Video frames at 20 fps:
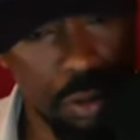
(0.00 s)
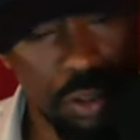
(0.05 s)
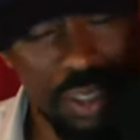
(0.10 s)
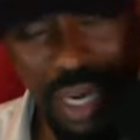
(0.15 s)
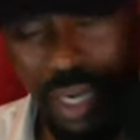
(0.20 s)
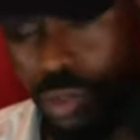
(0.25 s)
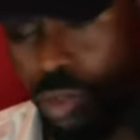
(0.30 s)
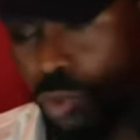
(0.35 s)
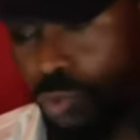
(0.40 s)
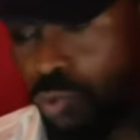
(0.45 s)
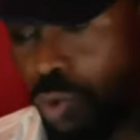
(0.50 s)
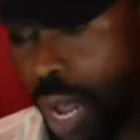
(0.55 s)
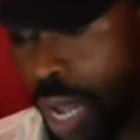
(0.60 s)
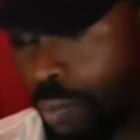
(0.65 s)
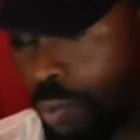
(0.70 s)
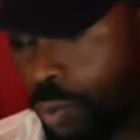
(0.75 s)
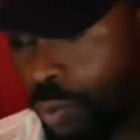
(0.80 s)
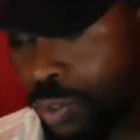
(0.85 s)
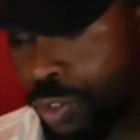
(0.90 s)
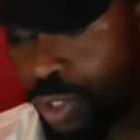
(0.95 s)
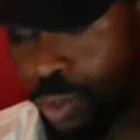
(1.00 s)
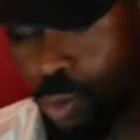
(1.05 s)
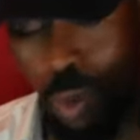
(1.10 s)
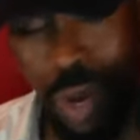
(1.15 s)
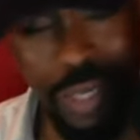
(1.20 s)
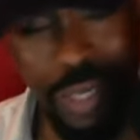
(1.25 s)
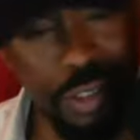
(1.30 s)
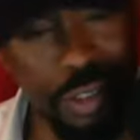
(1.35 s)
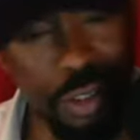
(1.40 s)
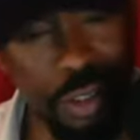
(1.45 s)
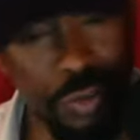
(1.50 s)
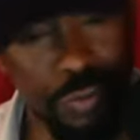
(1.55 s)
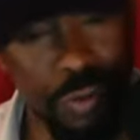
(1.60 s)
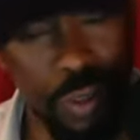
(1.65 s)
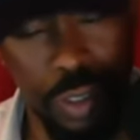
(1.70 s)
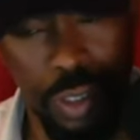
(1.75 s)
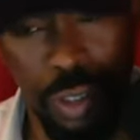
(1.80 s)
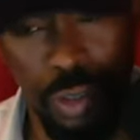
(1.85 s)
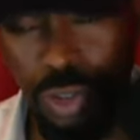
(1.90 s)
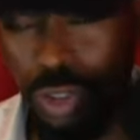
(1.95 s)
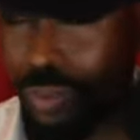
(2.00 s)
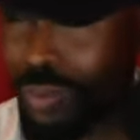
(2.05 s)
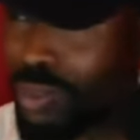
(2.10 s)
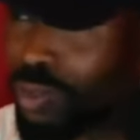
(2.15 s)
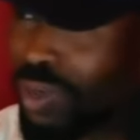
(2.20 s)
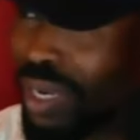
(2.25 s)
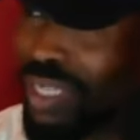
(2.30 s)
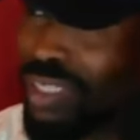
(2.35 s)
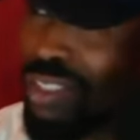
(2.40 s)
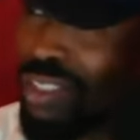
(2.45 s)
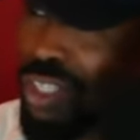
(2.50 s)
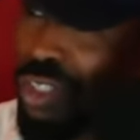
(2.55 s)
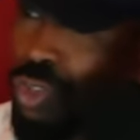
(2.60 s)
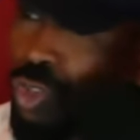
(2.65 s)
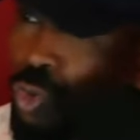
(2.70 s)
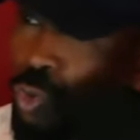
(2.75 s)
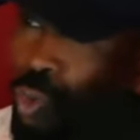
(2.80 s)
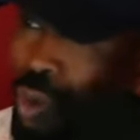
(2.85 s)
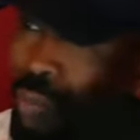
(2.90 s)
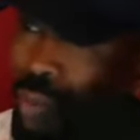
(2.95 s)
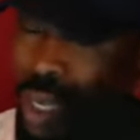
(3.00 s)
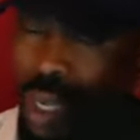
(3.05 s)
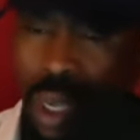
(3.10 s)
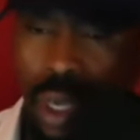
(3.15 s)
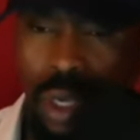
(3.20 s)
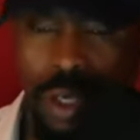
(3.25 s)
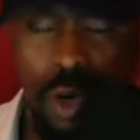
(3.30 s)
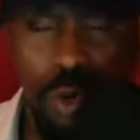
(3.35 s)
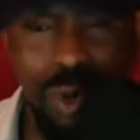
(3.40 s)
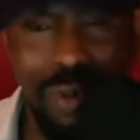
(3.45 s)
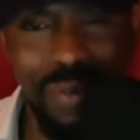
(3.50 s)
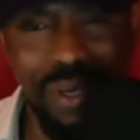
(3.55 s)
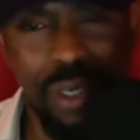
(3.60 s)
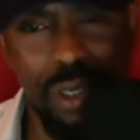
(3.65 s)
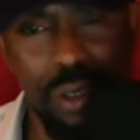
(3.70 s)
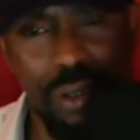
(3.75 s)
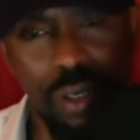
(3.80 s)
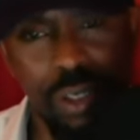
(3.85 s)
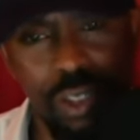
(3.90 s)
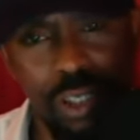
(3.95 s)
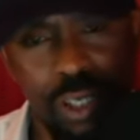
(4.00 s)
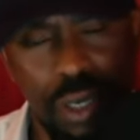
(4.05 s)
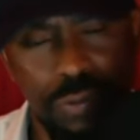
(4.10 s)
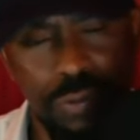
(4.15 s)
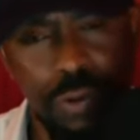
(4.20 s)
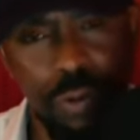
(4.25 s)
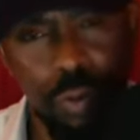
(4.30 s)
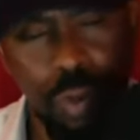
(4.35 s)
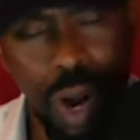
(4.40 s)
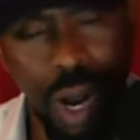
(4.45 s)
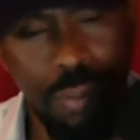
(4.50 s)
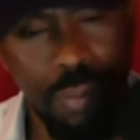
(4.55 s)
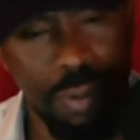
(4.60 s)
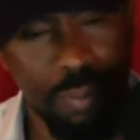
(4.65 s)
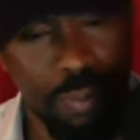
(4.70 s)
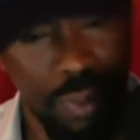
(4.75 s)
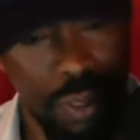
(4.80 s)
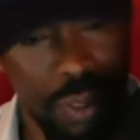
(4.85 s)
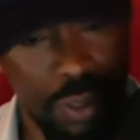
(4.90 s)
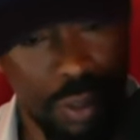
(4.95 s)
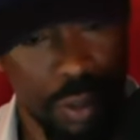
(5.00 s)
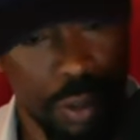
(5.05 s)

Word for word: shout out to Robin when she watched this video. She be trying to teach you women. You women can learn something from Robin, man.